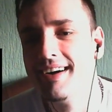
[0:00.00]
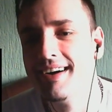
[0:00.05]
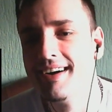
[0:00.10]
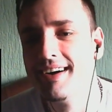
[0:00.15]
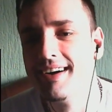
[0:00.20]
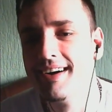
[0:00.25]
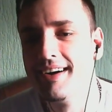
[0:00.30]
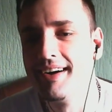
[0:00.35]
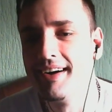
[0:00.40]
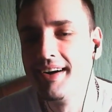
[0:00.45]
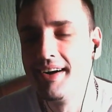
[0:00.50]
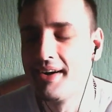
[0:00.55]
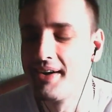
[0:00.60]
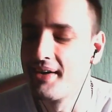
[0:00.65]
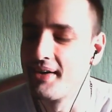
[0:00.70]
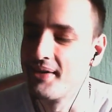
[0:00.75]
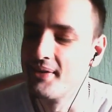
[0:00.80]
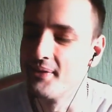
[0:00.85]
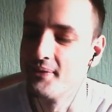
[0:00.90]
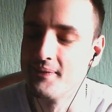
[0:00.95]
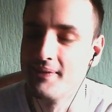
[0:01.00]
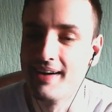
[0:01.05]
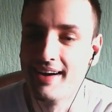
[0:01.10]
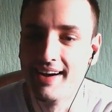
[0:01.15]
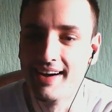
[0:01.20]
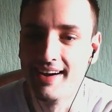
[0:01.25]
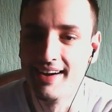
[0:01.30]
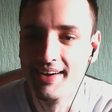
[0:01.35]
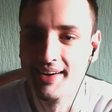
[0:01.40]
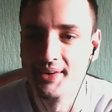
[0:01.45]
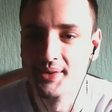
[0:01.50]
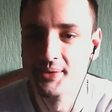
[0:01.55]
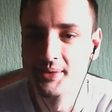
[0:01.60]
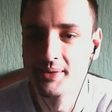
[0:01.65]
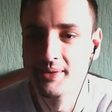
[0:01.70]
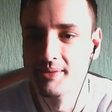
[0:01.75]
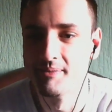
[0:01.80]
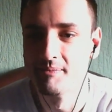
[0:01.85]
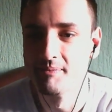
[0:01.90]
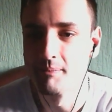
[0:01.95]
He gave us a lot of oh, things. He was like, all
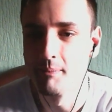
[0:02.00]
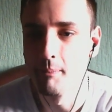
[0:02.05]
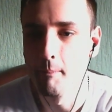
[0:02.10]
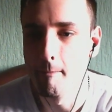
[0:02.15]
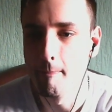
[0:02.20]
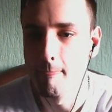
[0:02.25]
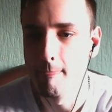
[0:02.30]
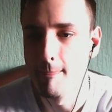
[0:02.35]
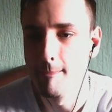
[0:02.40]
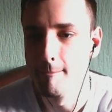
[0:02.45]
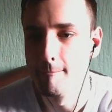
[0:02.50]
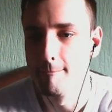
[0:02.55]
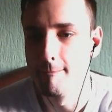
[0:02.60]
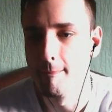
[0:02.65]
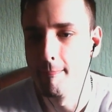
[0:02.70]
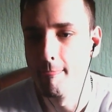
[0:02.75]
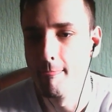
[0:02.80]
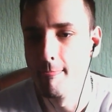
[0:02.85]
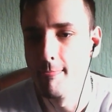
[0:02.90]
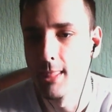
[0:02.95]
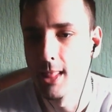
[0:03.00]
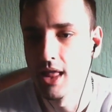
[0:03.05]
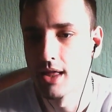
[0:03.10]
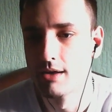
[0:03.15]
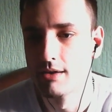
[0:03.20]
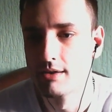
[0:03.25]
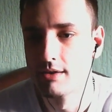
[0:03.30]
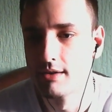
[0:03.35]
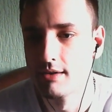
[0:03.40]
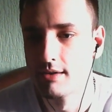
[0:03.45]
right, here's what's going to happen, Indians.